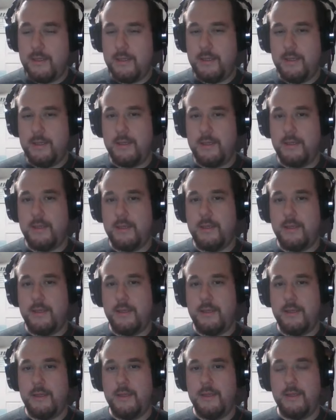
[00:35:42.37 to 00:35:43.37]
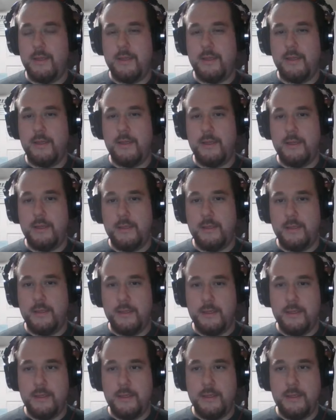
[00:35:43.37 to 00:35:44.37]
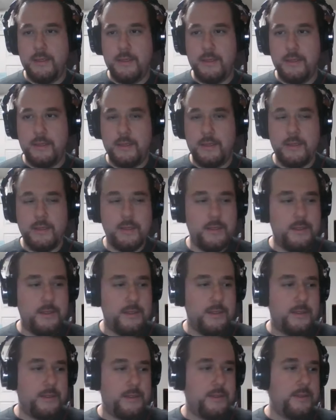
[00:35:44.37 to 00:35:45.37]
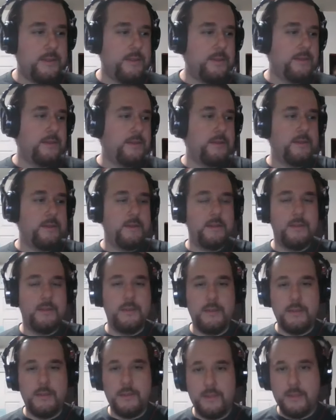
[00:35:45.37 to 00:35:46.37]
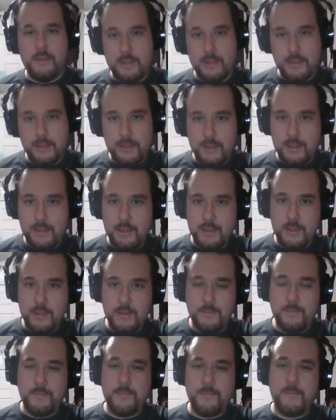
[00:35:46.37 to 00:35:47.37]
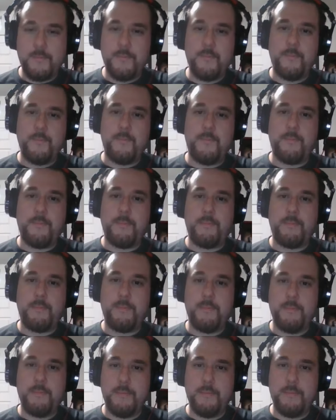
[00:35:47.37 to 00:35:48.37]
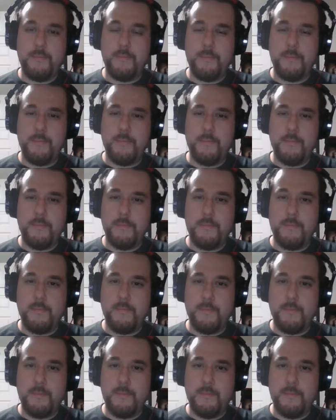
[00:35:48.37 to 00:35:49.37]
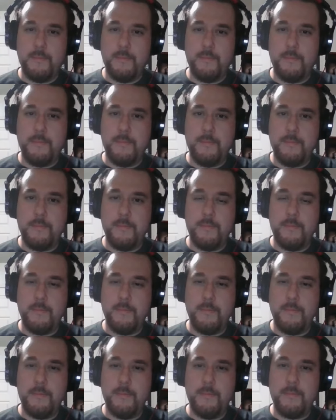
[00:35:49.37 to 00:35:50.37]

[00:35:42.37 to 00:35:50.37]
(not speaking)